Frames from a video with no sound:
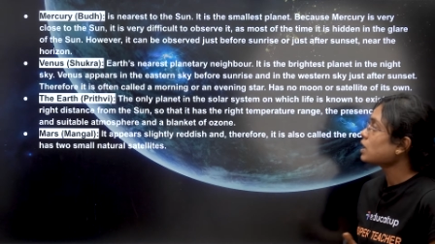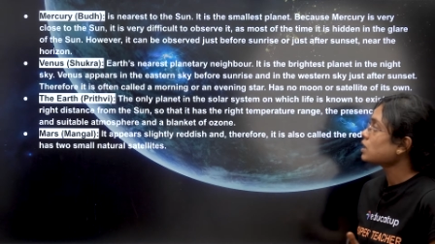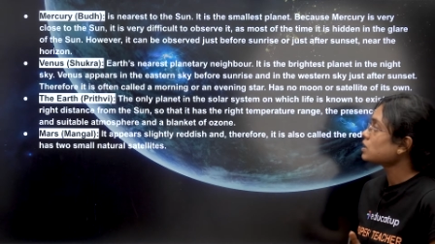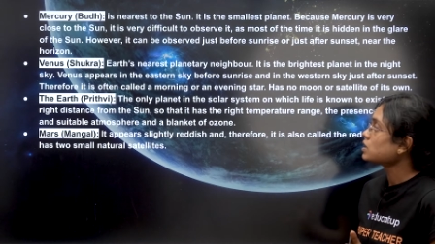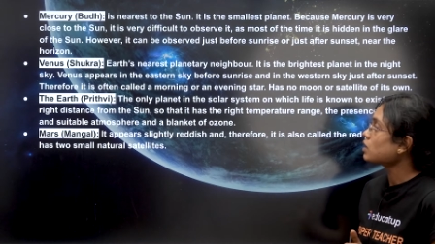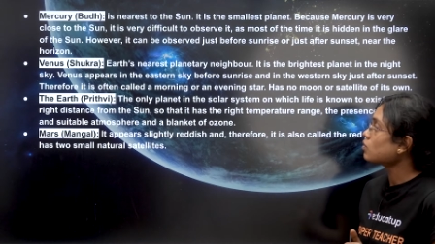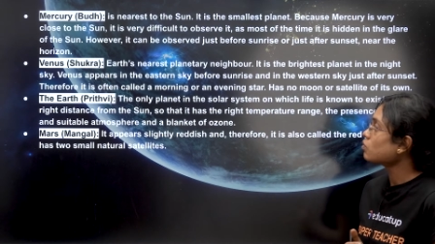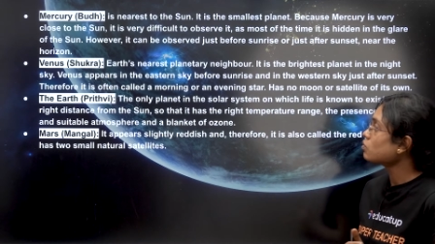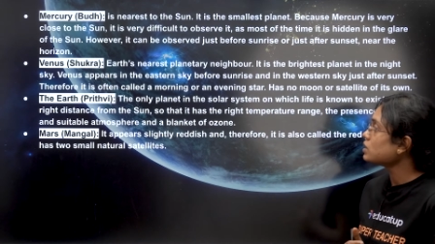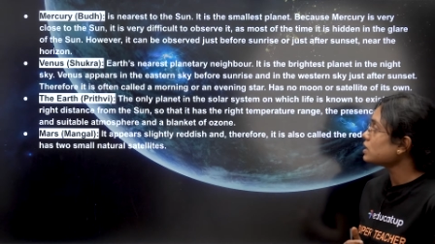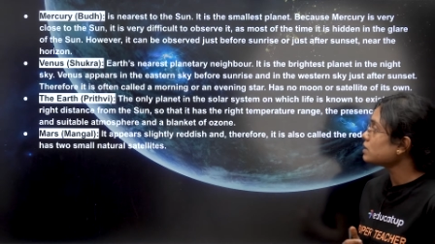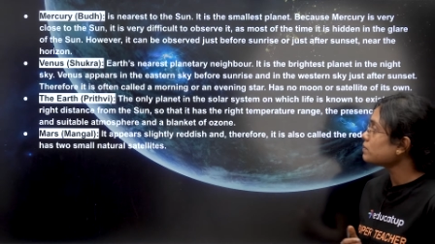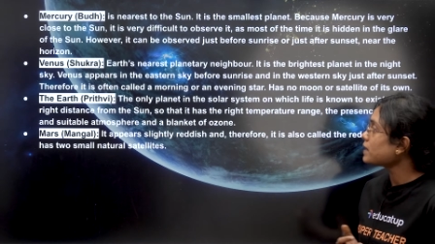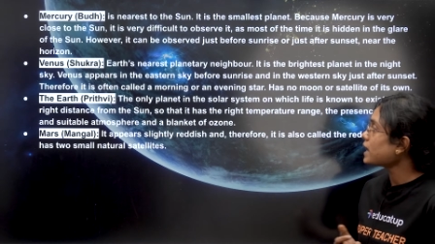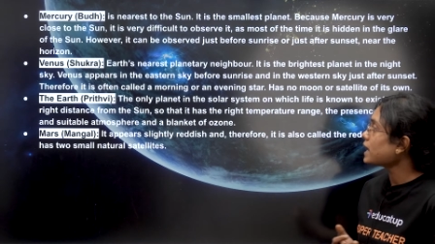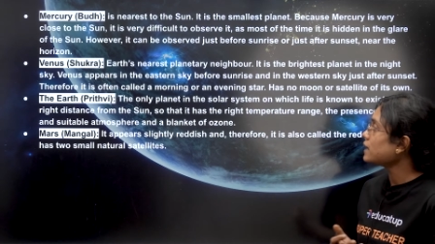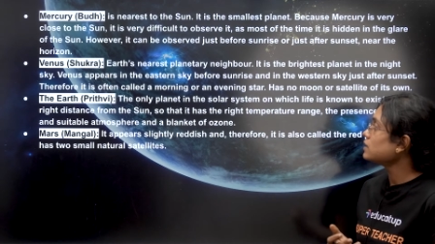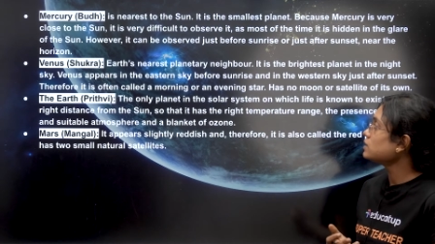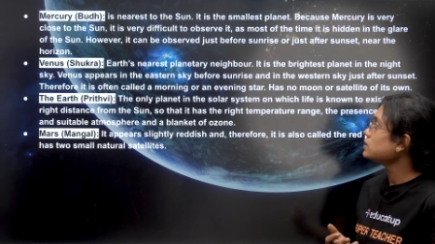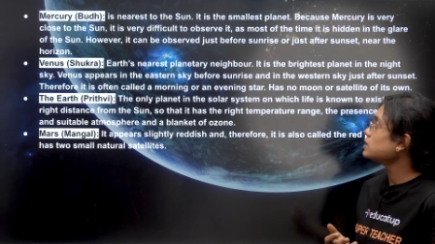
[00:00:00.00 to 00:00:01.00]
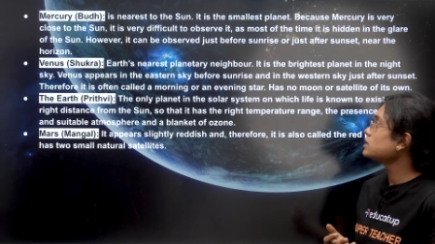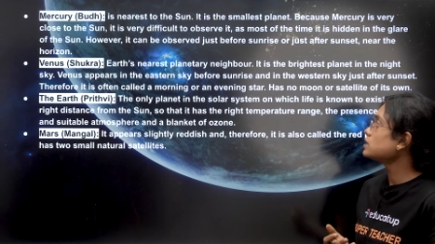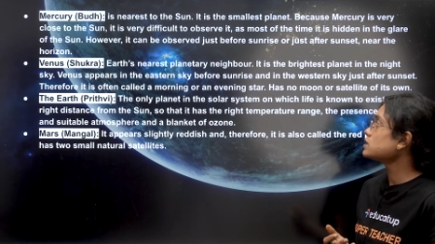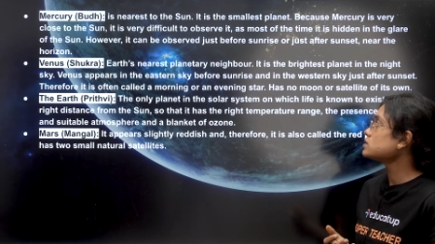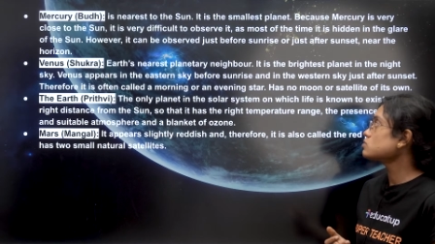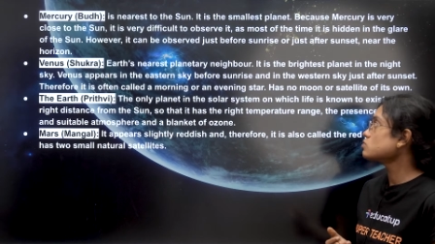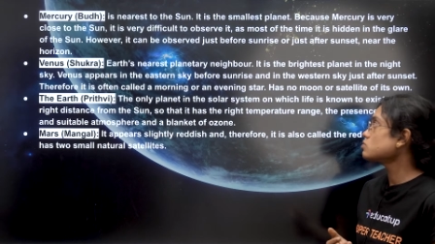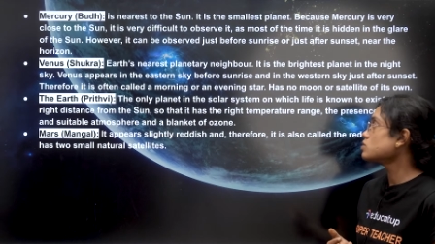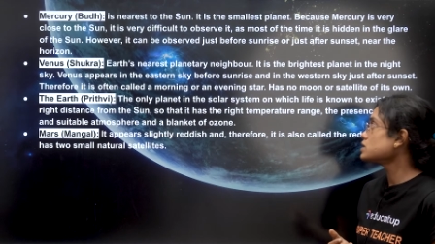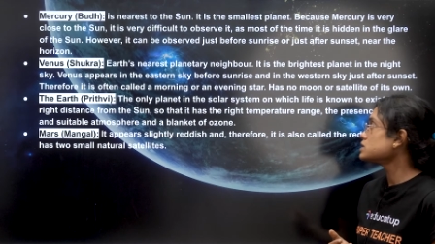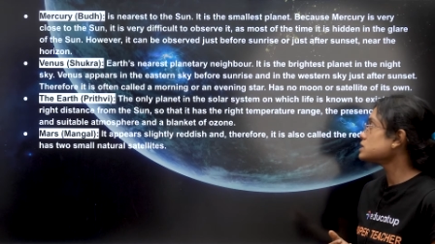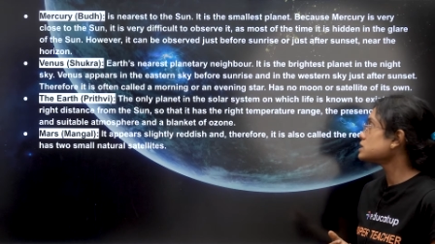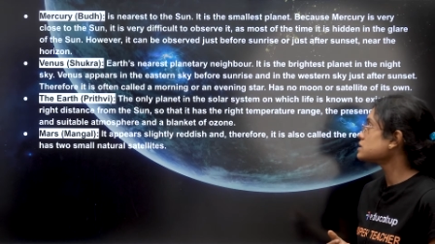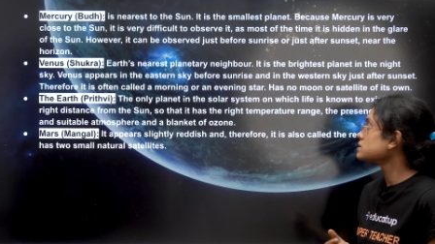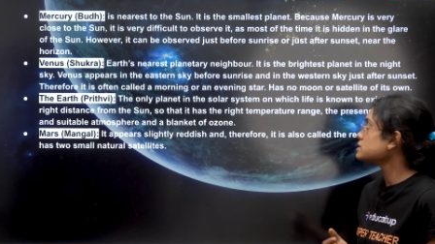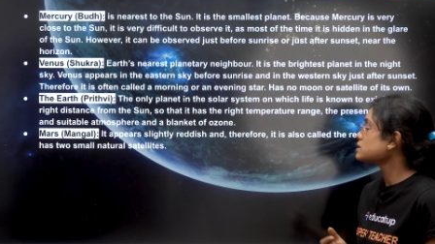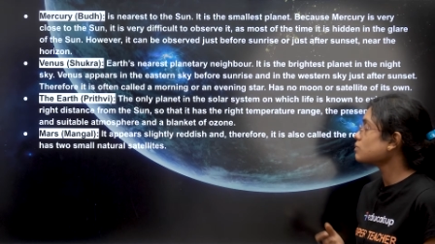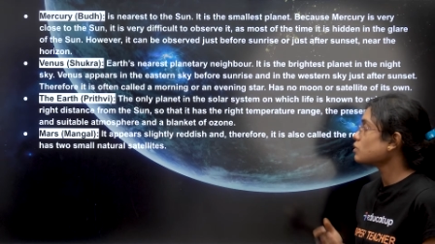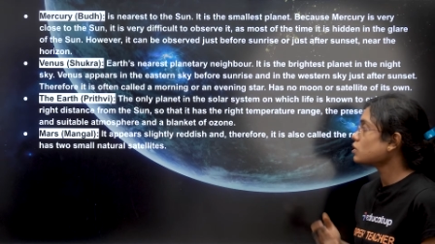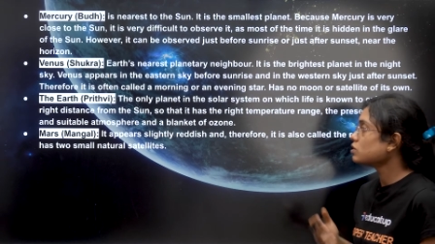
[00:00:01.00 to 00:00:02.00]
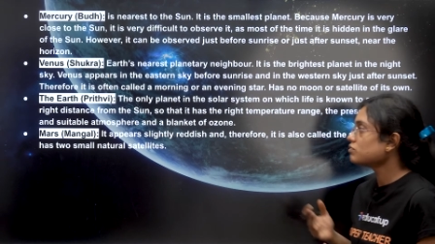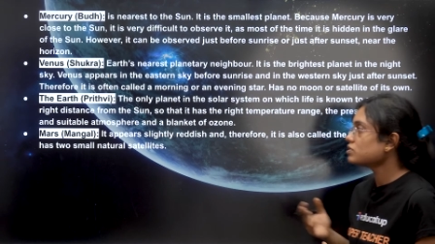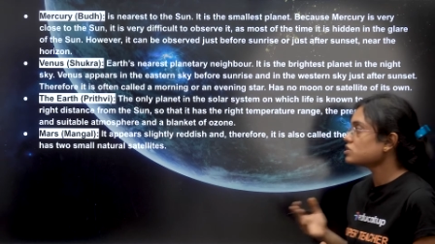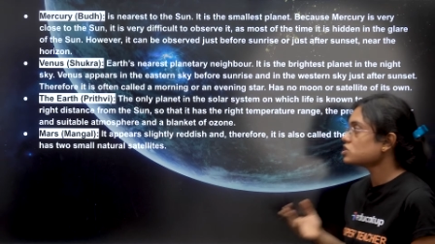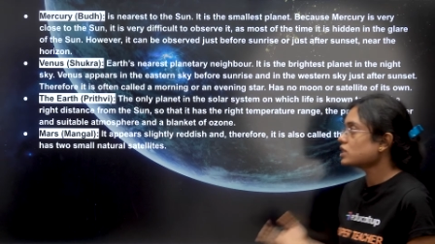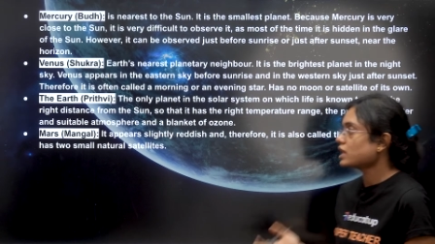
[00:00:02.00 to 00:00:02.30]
the only planet in the solar system on which